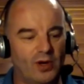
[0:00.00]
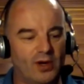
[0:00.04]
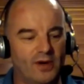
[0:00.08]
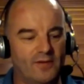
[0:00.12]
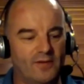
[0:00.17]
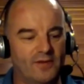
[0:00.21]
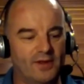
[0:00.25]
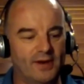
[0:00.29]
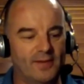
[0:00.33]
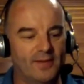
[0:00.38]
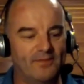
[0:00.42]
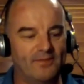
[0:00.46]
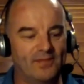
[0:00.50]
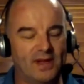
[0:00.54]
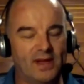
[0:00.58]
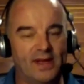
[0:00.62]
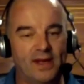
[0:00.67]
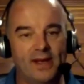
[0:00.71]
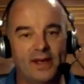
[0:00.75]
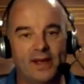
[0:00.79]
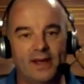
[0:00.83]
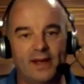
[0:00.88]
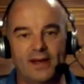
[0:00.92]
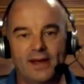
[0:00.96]
One of them,
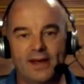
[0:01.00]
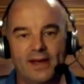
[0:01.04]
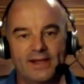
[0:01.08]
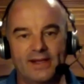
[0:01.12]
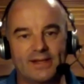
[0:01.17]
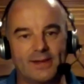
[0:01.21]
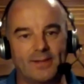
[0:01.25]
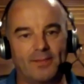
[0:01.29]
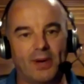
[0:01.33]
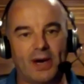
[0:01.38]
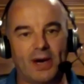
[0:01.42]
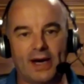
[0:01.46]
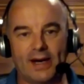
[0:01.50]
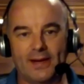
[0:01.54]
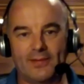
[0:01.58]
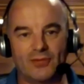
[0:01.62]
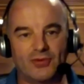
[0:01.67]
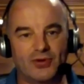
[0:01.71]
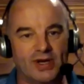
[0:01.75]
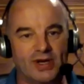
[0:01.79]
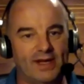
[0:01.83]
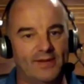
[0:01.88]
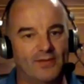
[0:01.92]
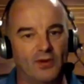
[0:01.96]
it's a
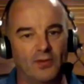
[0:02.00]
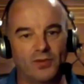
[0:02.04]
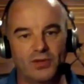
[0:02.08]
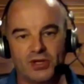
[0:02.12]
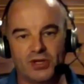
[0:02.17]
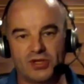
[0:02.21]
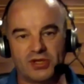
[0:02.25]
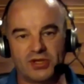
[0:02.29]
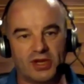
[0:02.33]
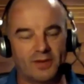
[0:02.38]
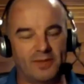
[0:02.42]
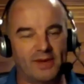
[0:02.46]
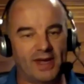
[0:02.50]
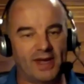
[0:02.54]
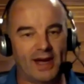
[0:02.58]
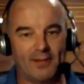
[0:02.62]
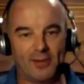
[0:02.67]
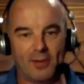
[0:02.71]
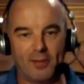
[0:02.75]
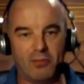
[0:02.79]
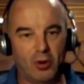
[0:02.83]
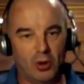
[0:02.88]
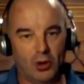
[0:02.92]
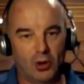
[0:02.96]
pipe dream that we're just going to be
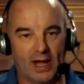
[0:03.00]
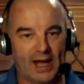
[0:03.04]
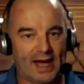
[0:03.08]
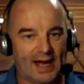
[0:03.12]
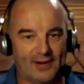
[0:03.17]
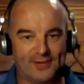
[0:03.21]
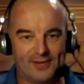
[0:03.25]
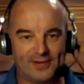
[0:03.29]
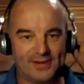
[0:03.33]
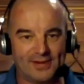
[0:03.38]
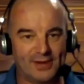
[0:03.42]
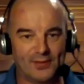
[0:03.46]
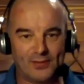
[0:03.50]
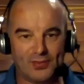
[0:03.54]
able to pull out